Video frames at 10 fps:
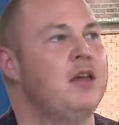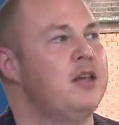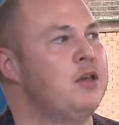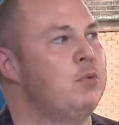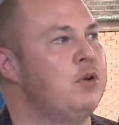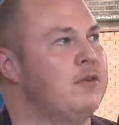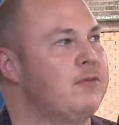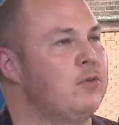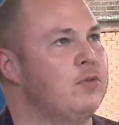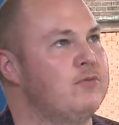You wouldn't have
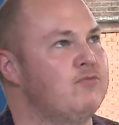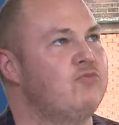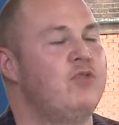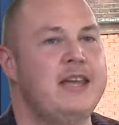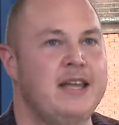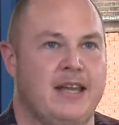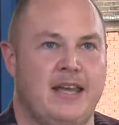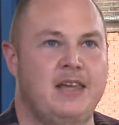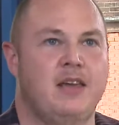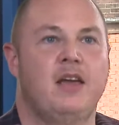thought
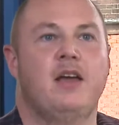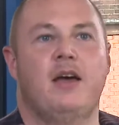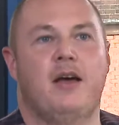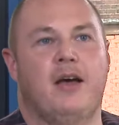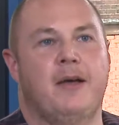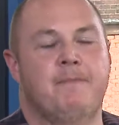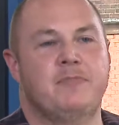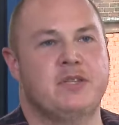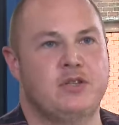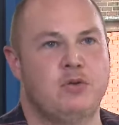really
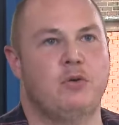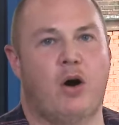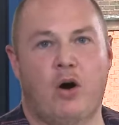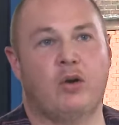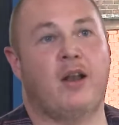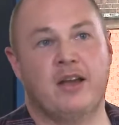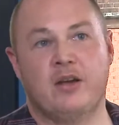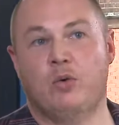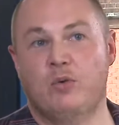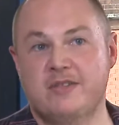to do online
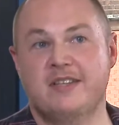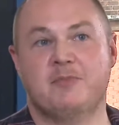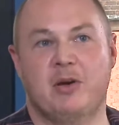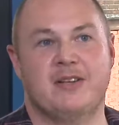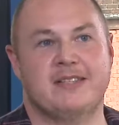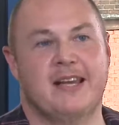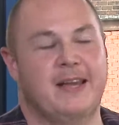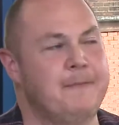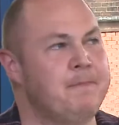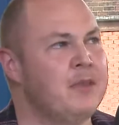courses per se.